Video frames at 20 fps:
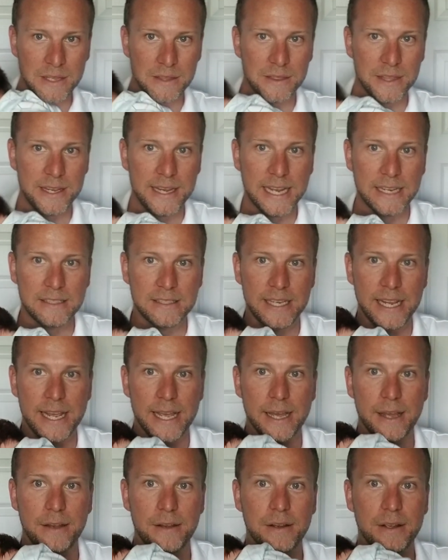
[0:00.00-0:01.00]
The next
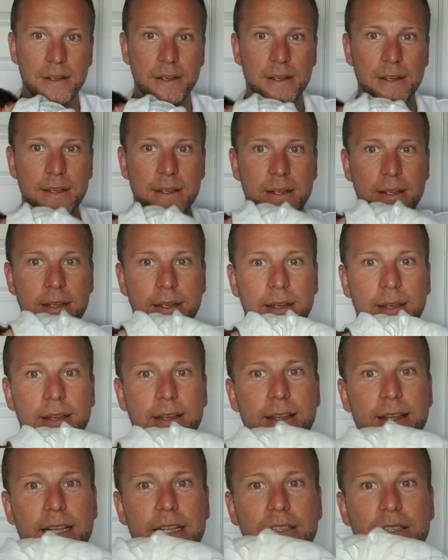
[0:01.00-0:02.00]
hand
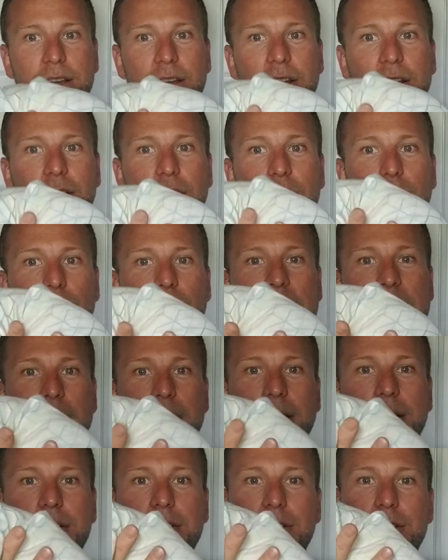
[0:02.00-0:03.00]
is going to go right
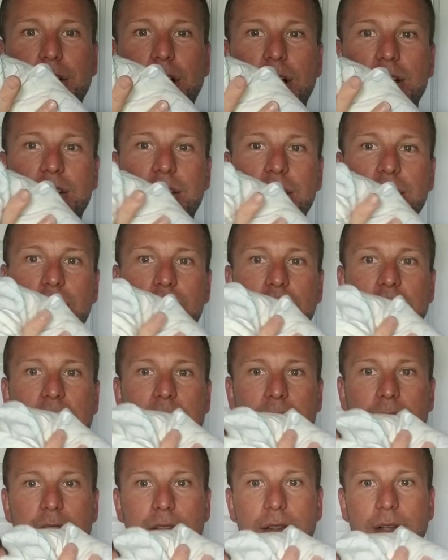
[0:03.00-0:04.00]
onto their
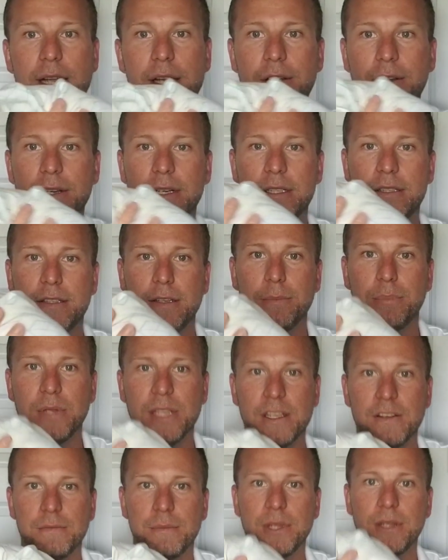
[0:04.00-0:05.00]
chest, and you're going to simply
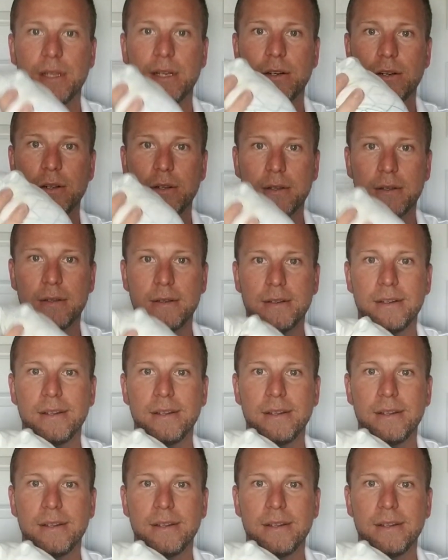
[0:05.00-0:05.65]
give them a little